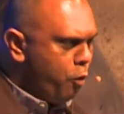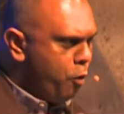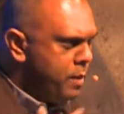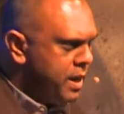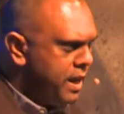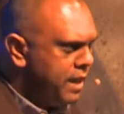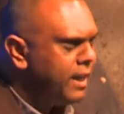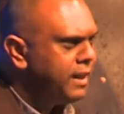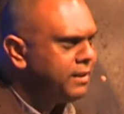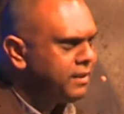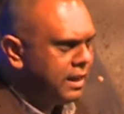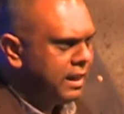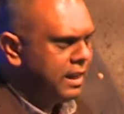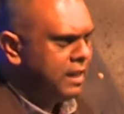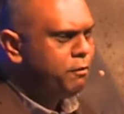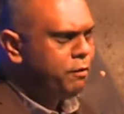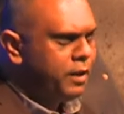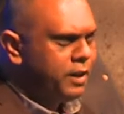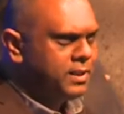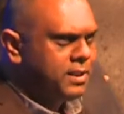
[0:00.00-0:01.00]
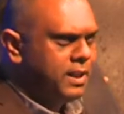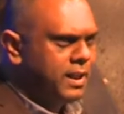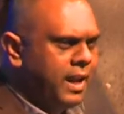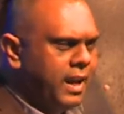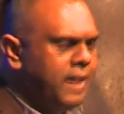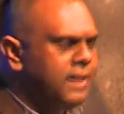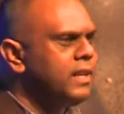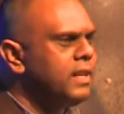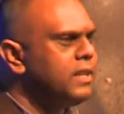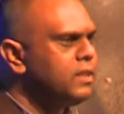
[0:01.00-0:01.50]
me that's an
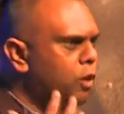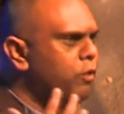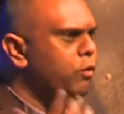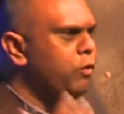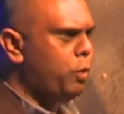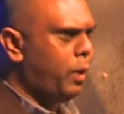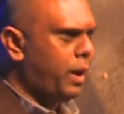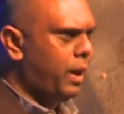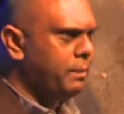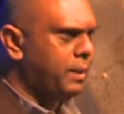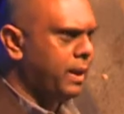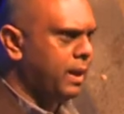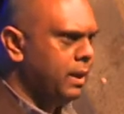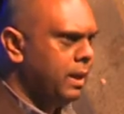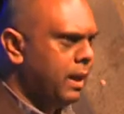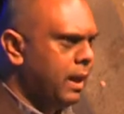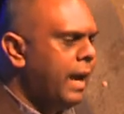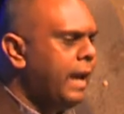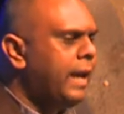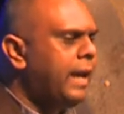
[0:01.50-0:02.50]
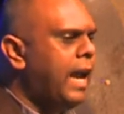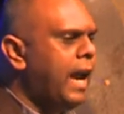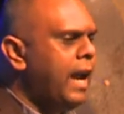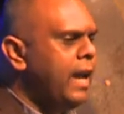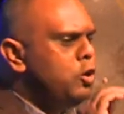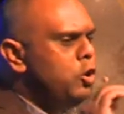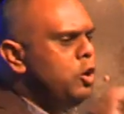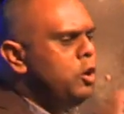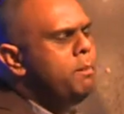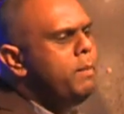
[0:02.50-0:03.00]
investigator, it's overwhelming. Can
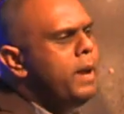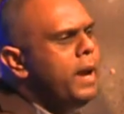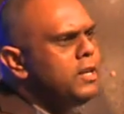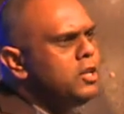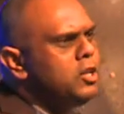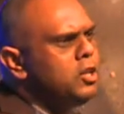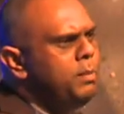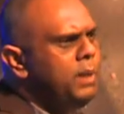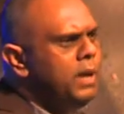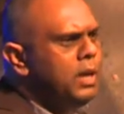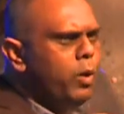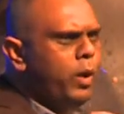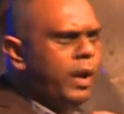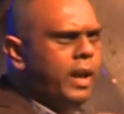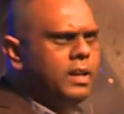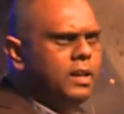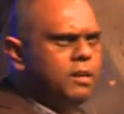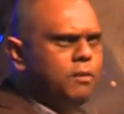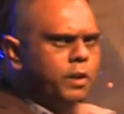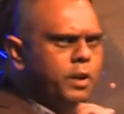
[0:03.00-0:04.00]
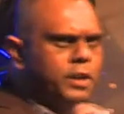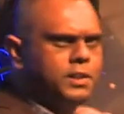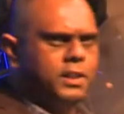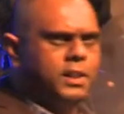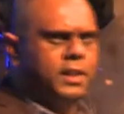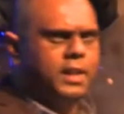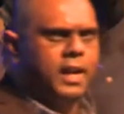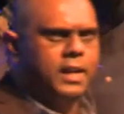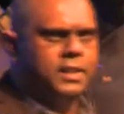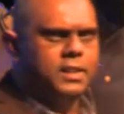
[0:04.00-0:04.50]
you imagine me going and
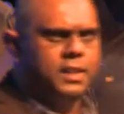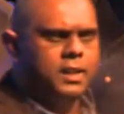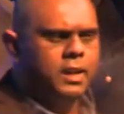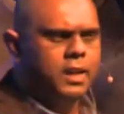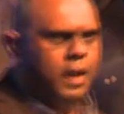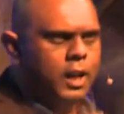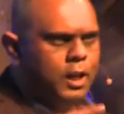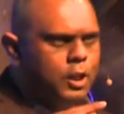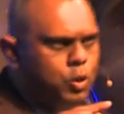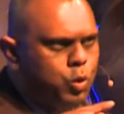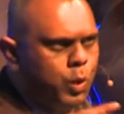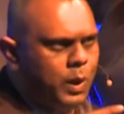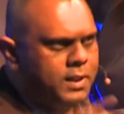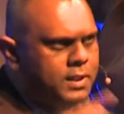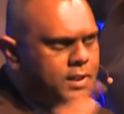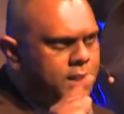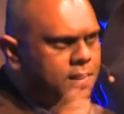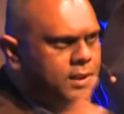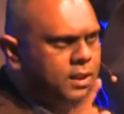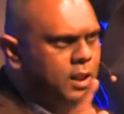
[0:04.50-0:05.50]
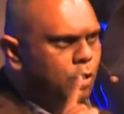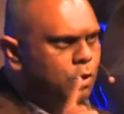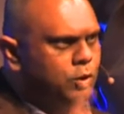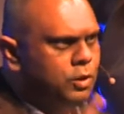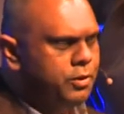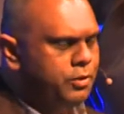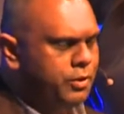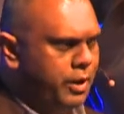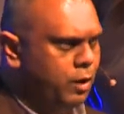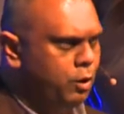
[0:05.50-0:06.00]
investigating
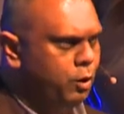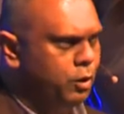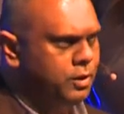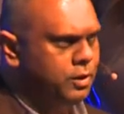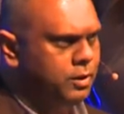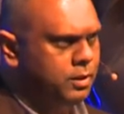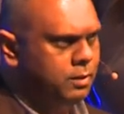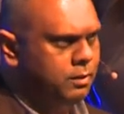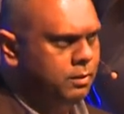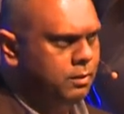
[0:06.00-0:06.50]
20,000 records?